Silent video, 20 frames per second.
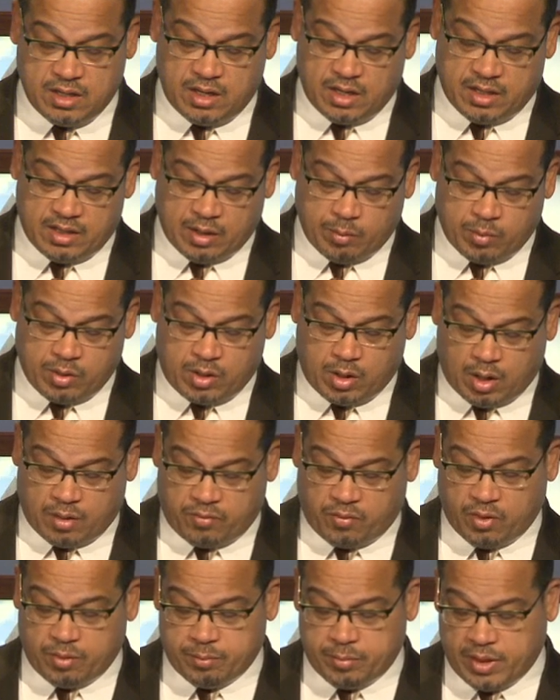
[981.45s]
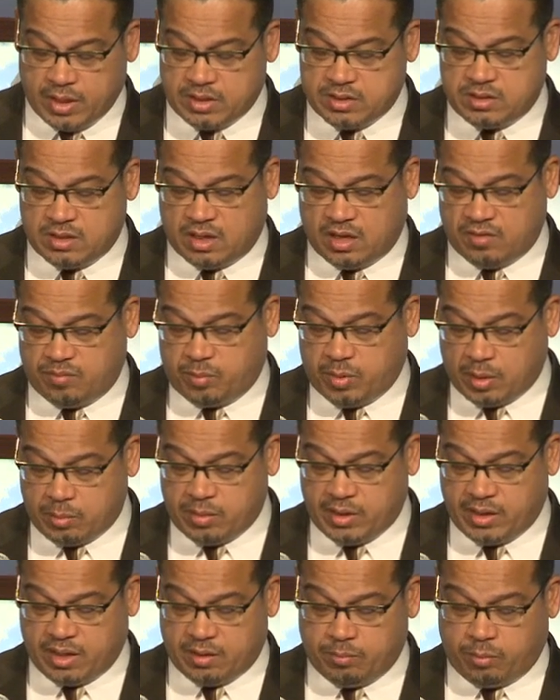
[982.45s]
and that will call for a mix of
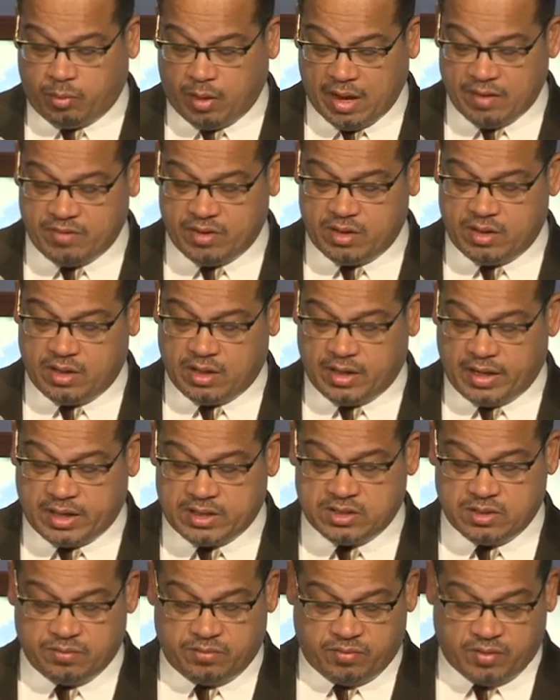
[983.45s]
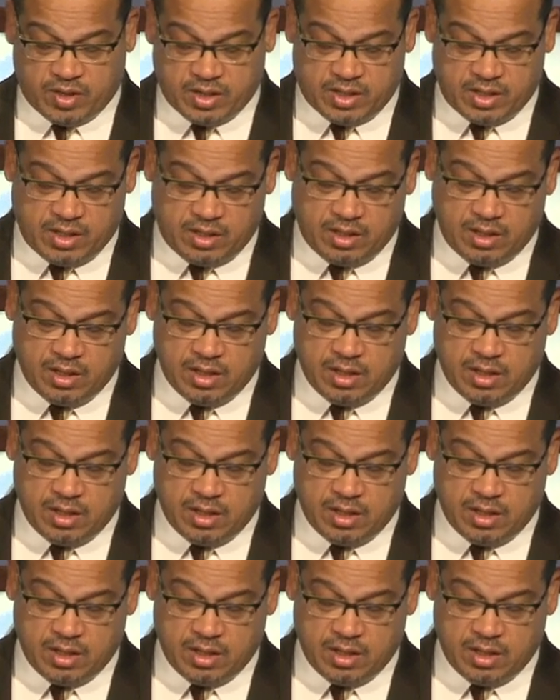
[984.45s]
public and private election funding.